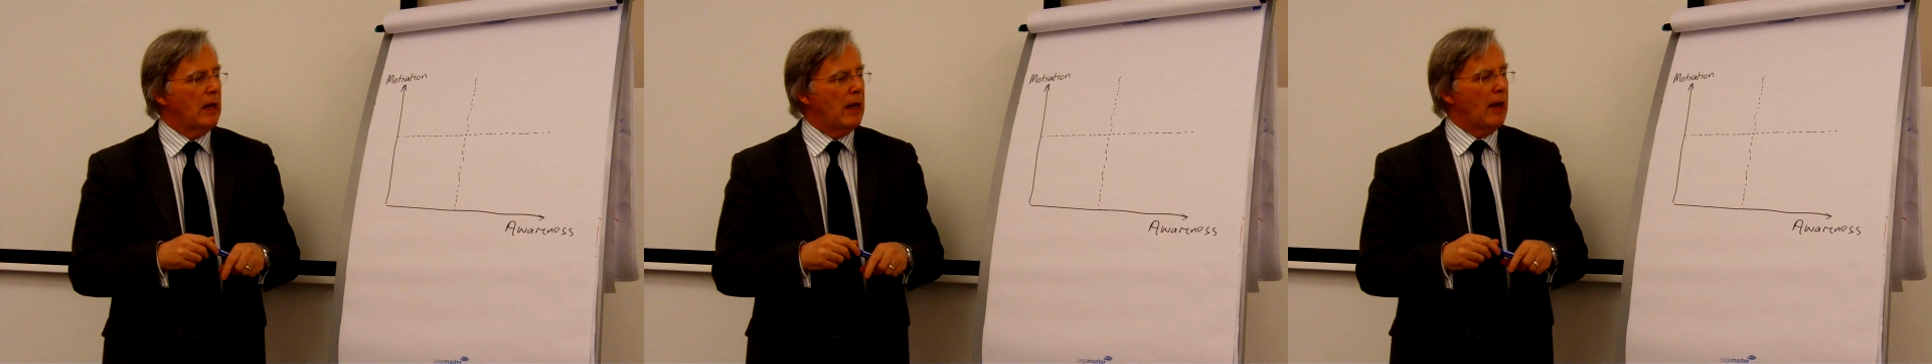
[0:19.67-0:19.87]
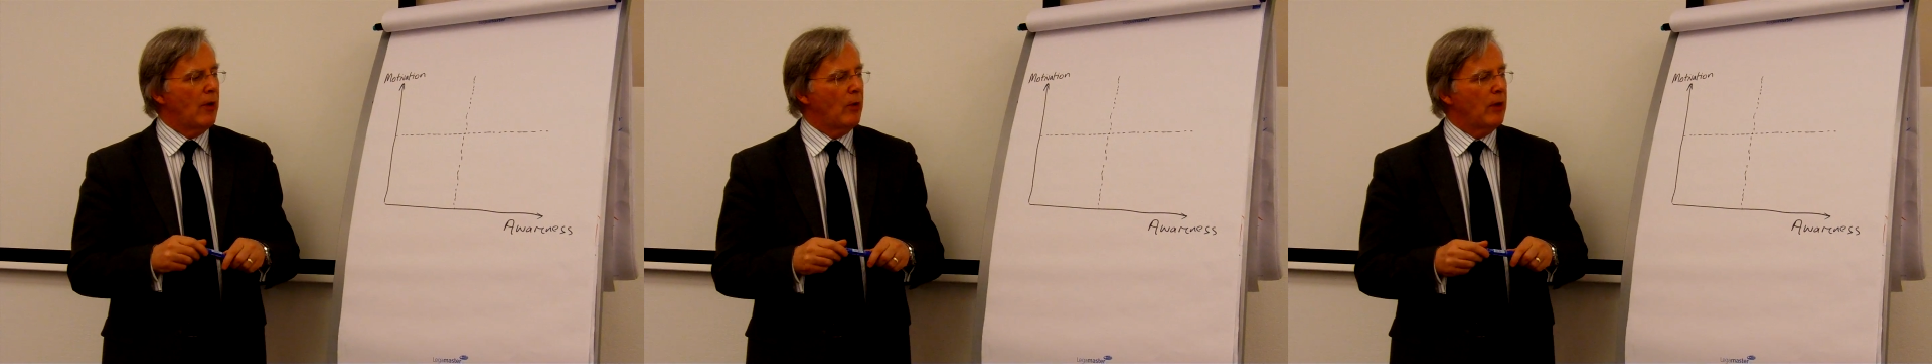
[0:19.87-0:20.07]

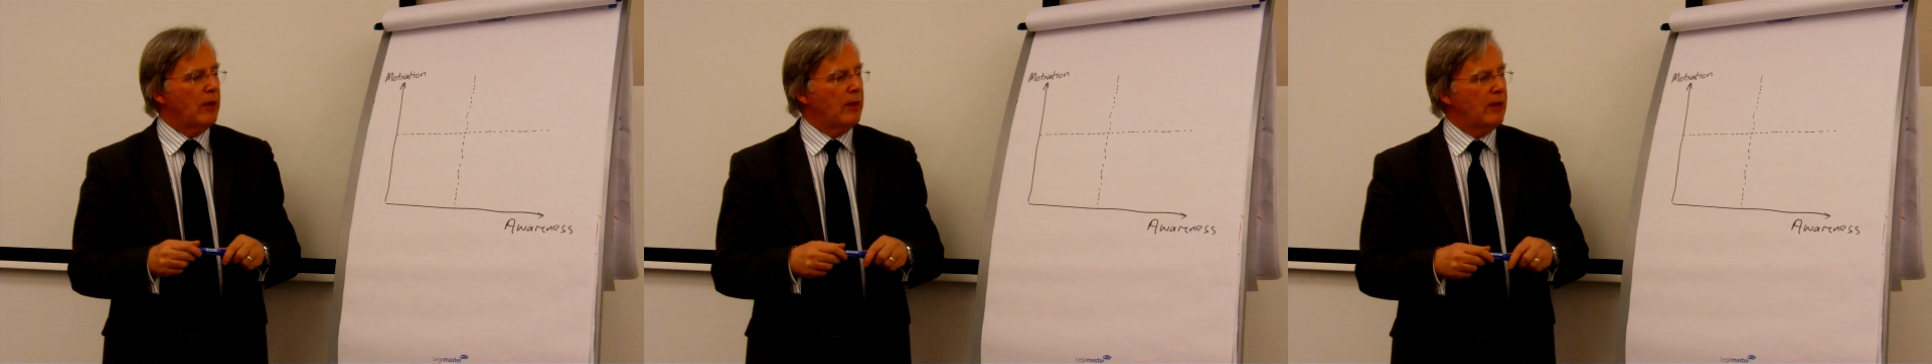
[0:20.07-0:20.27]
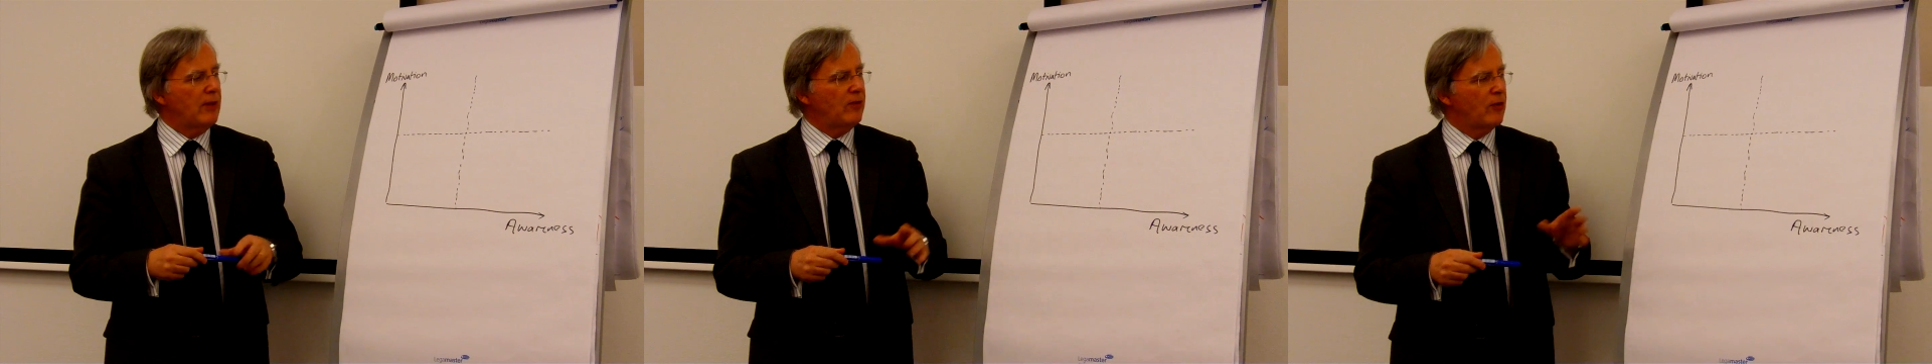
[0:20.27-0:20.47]
Now,
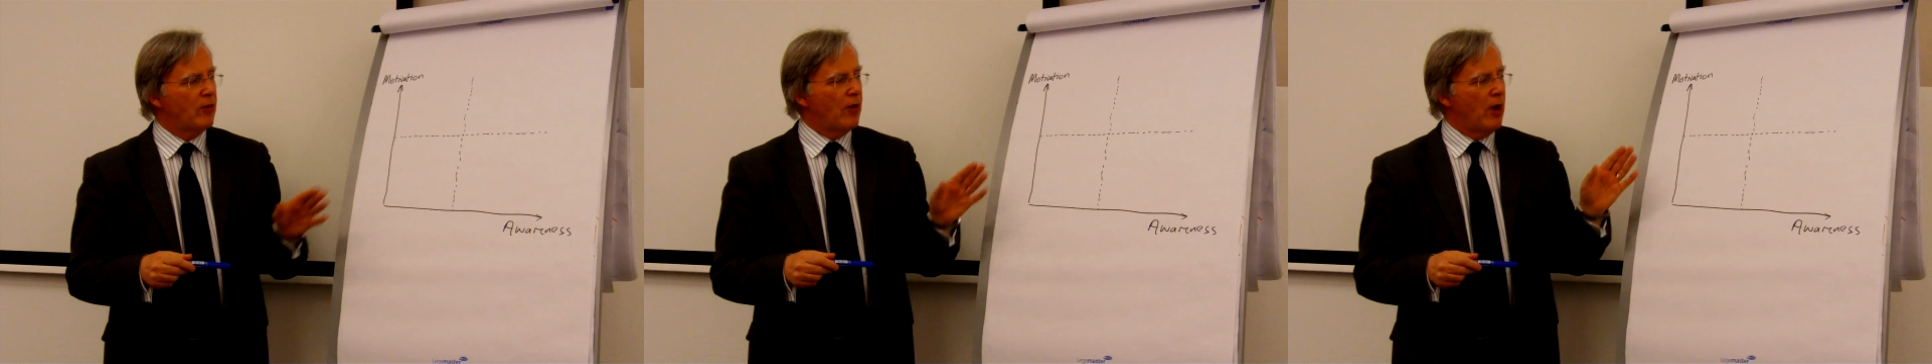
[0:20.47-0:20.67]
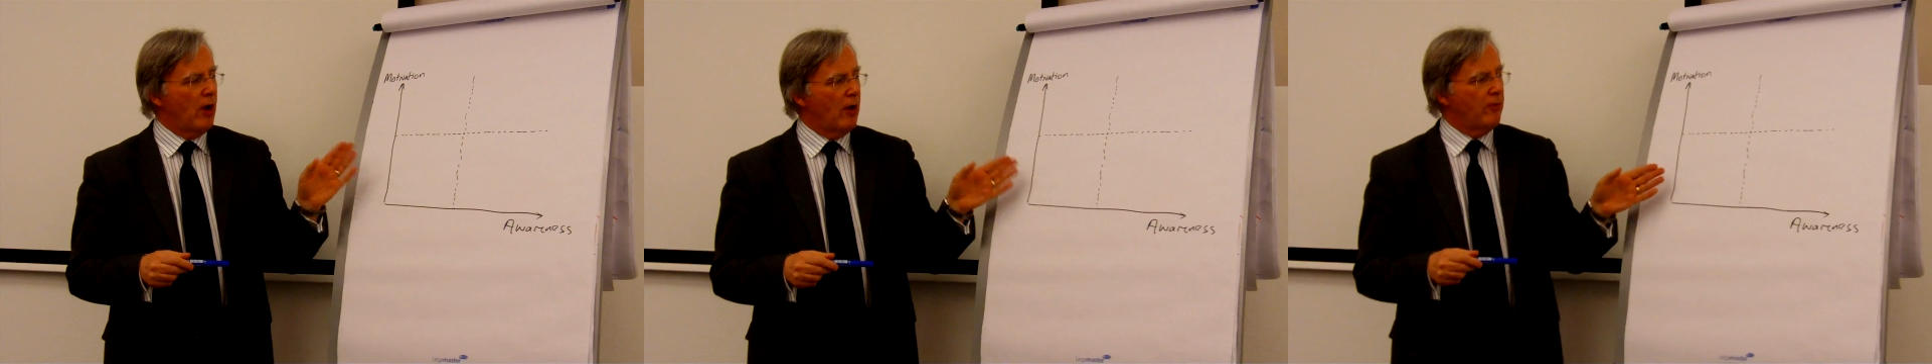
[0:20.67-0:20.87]
this
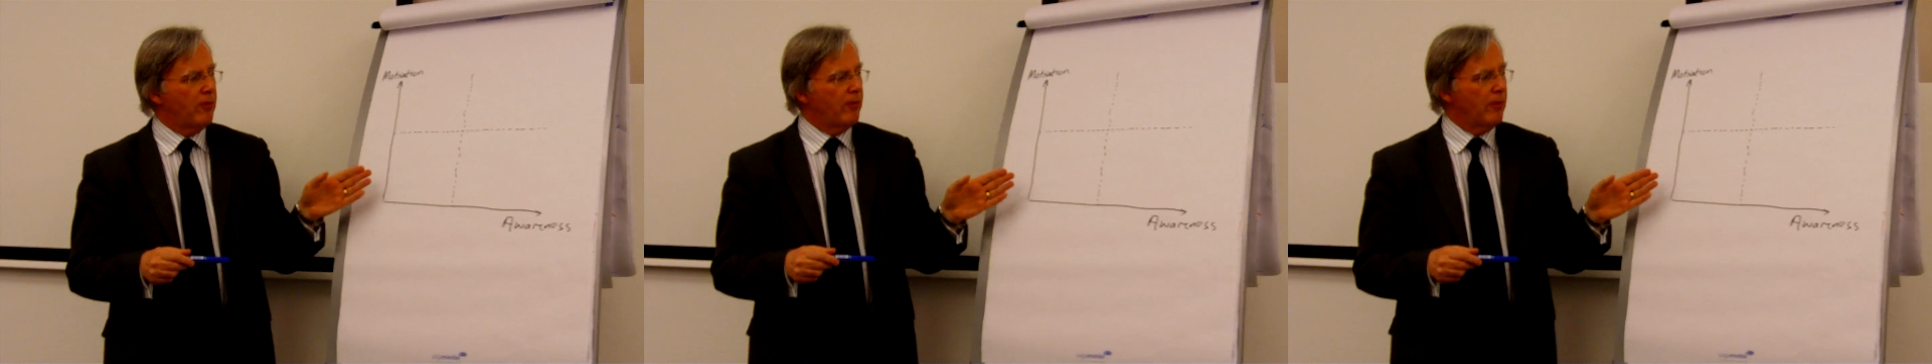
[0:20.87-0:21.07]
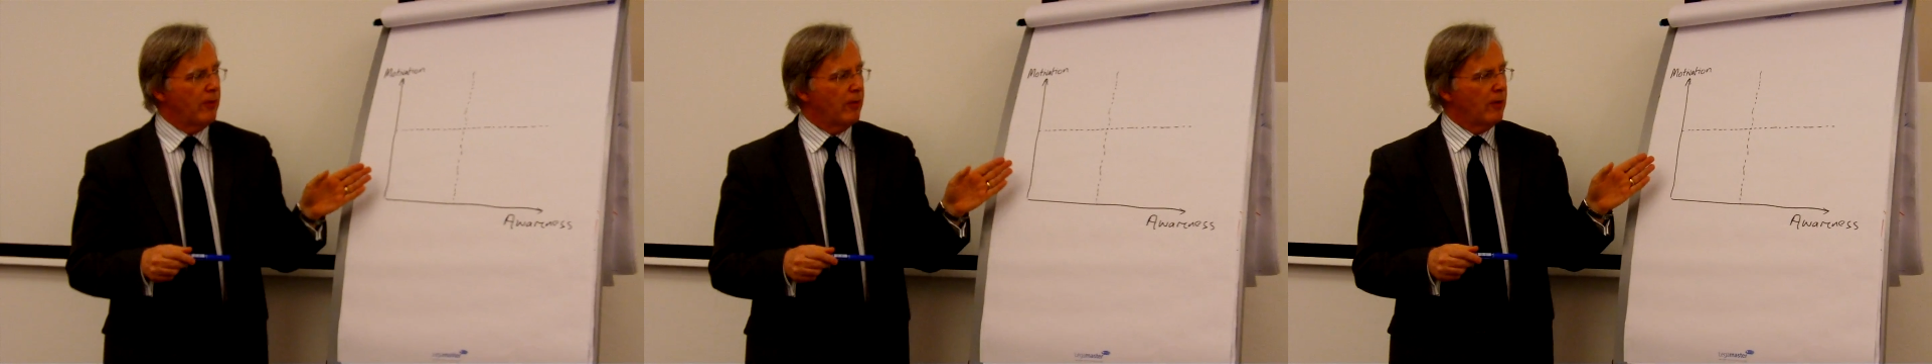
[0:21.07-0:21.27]

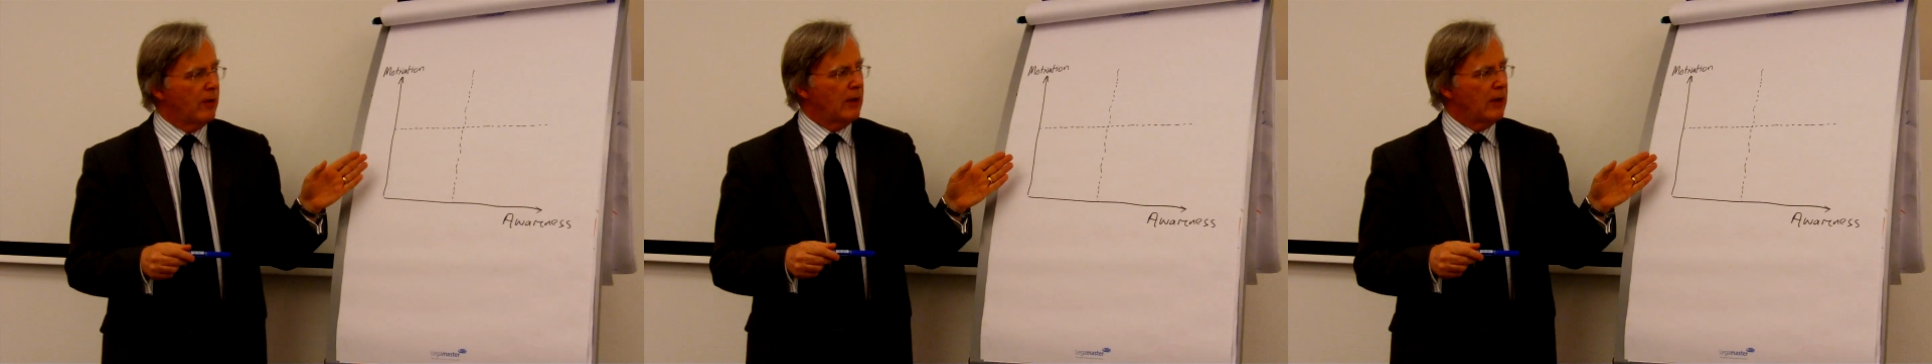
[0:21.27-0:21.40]
graph